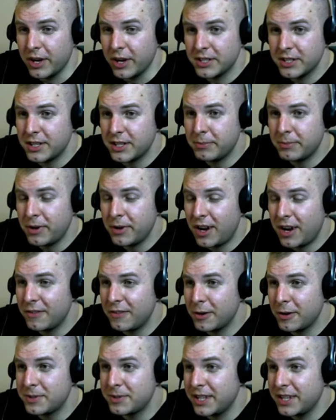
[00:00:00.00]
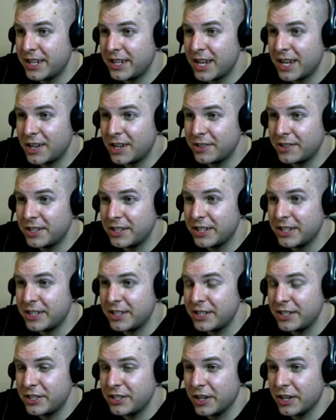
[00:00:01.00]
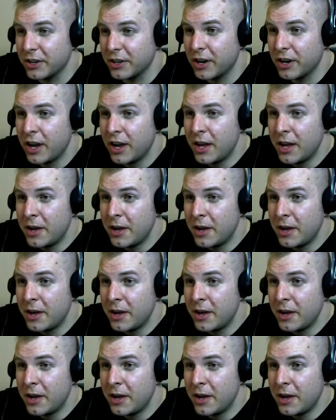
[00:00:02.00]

And some proverbs they contradict each other